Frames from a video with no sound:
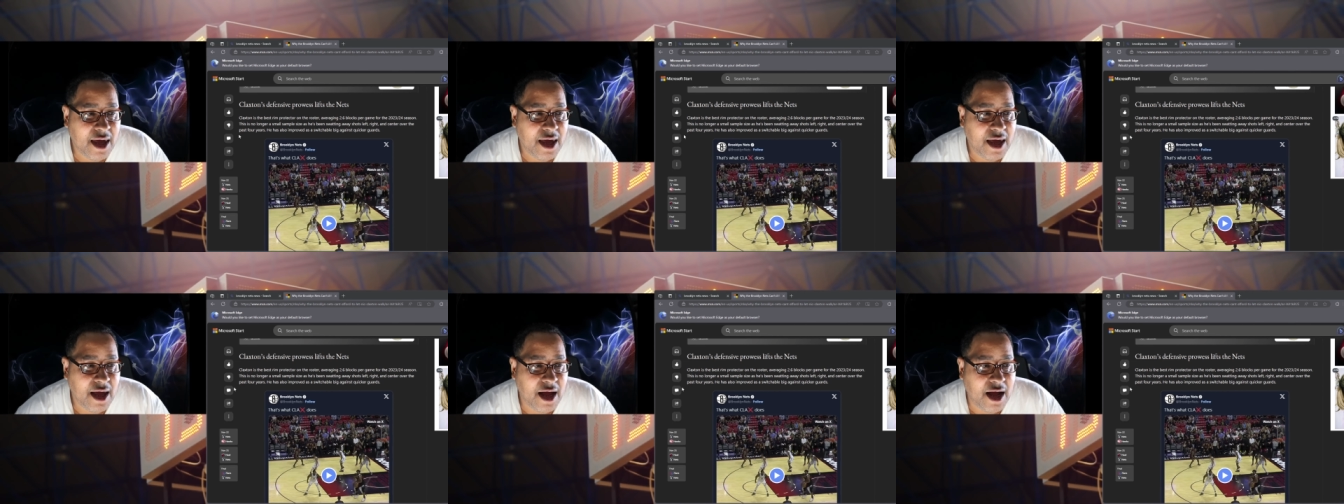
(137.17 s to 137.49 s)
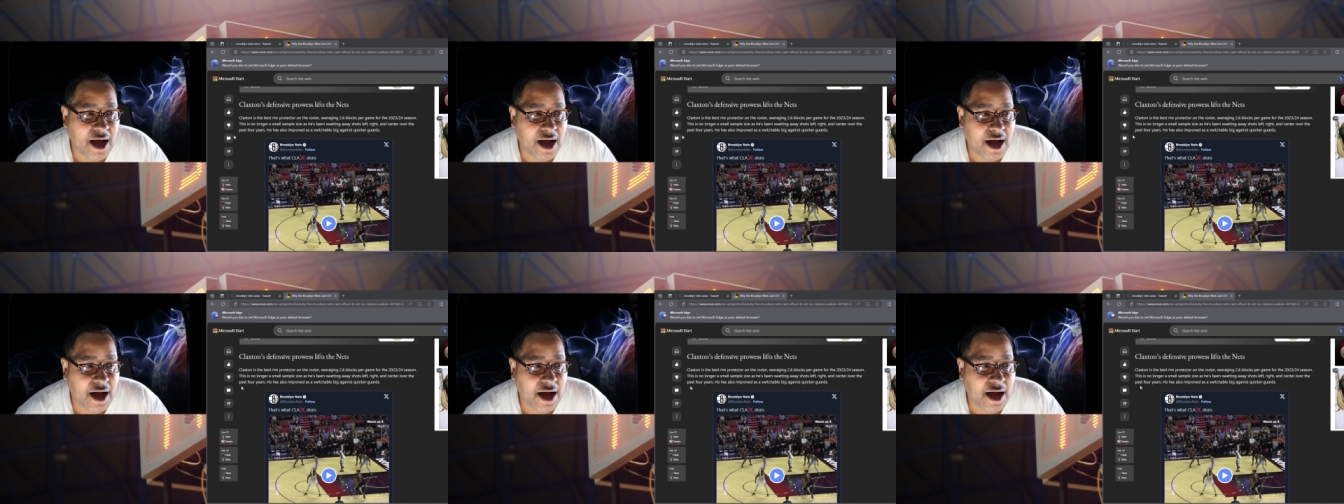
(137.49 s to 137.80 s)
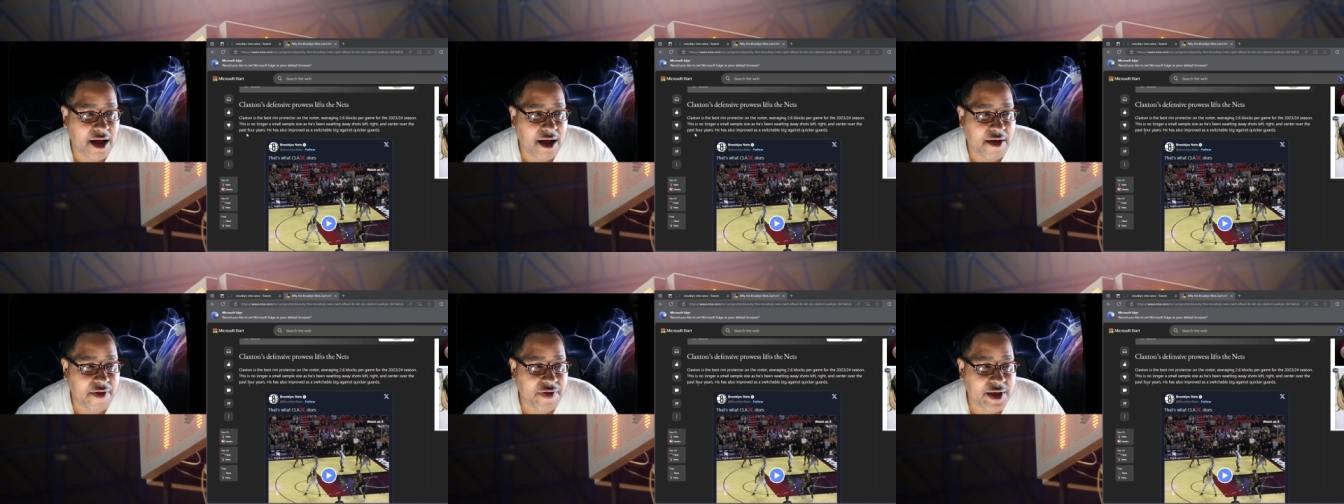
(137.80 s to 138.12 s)

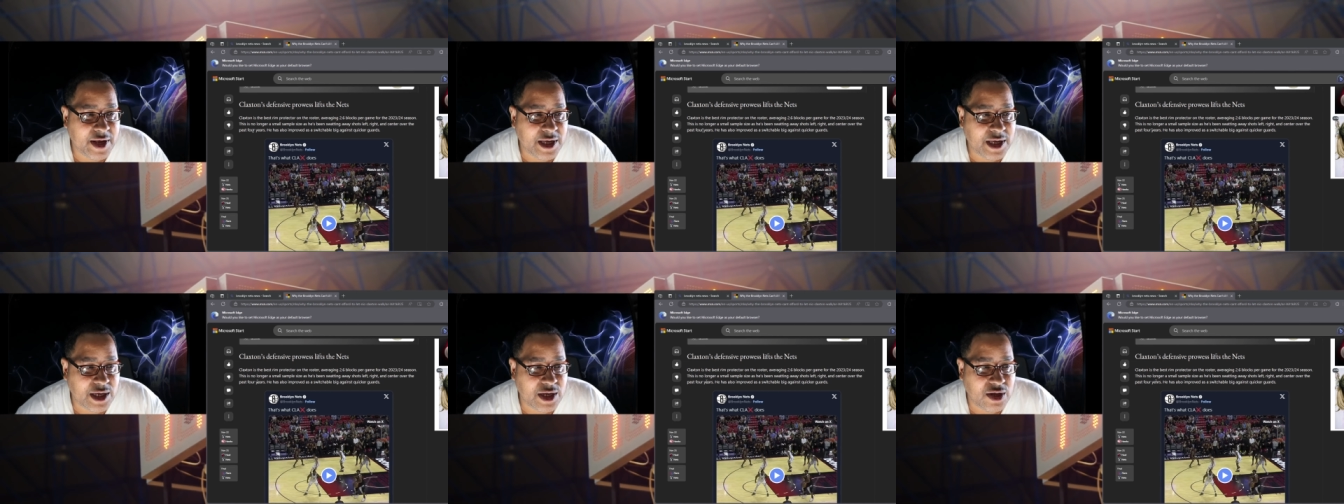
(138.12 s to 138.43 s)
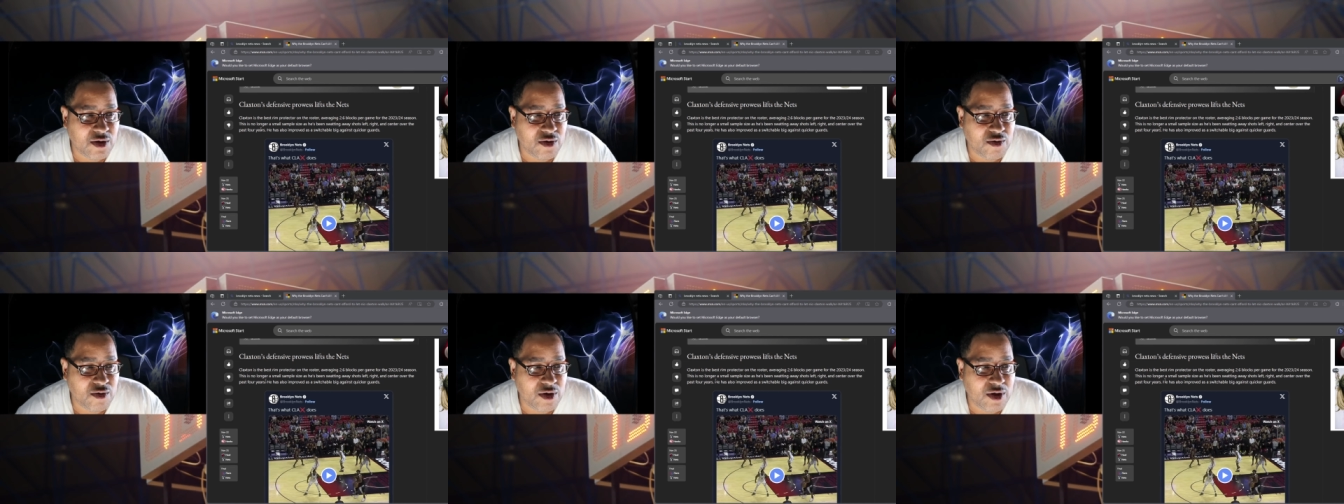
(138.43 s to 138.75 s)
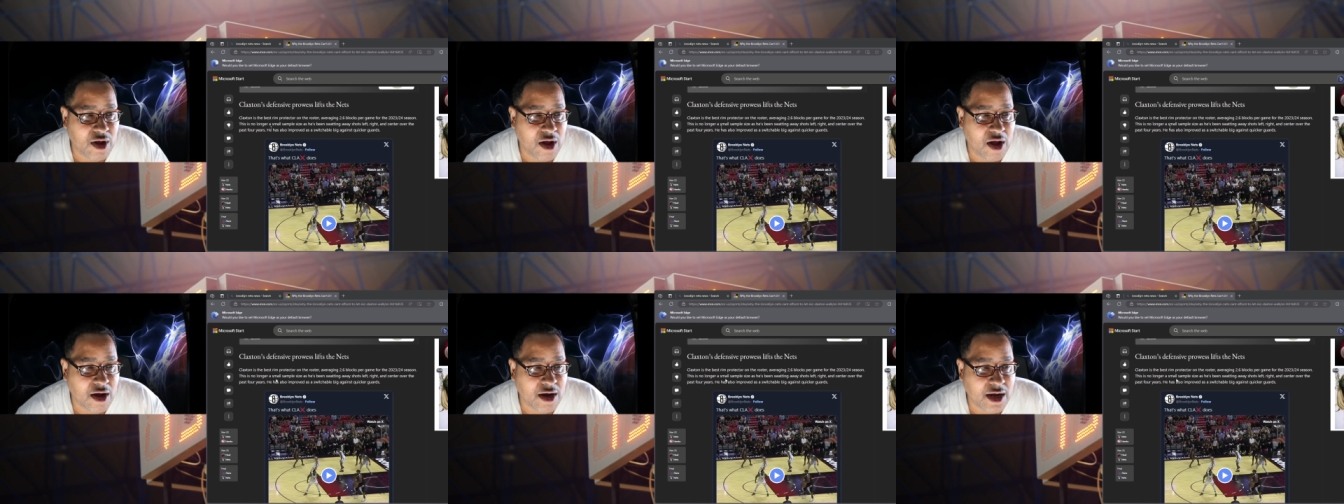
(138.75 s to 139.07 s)
Uh, this is no
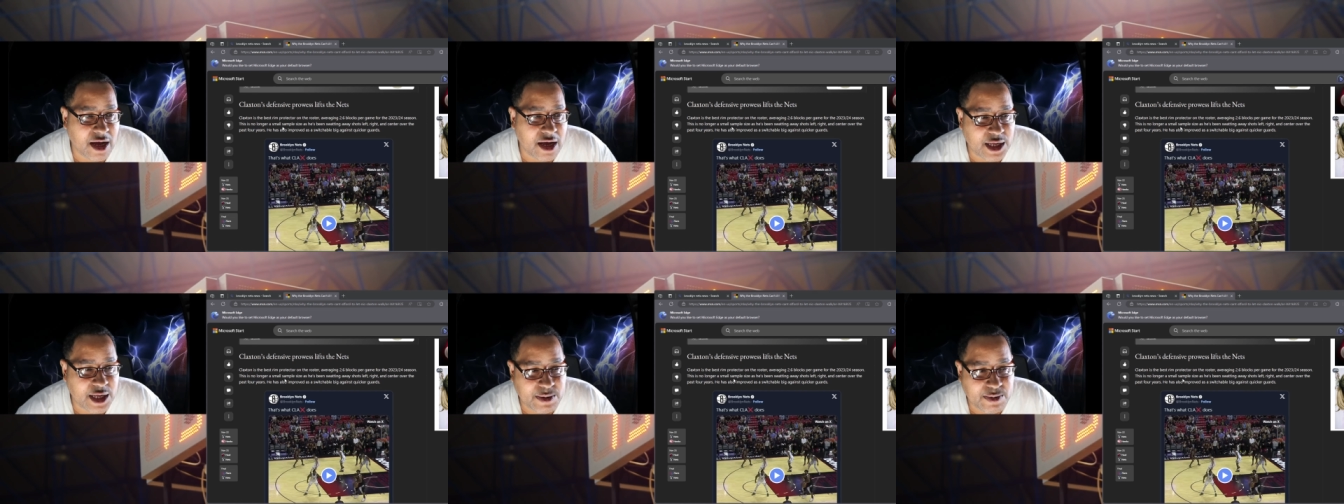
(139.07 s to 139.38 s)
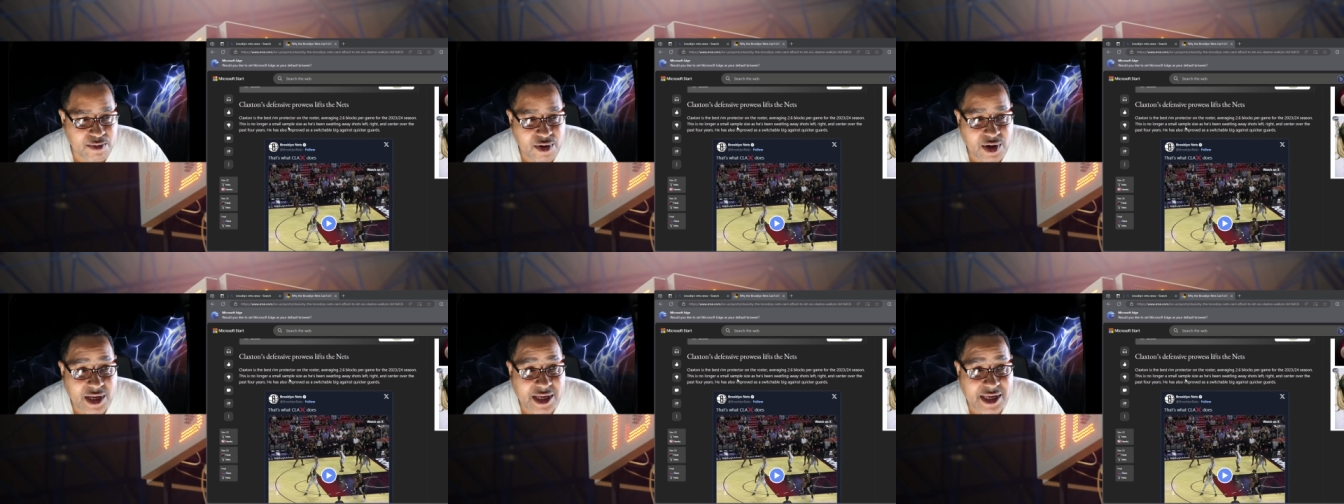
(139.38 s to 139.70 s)
longer a small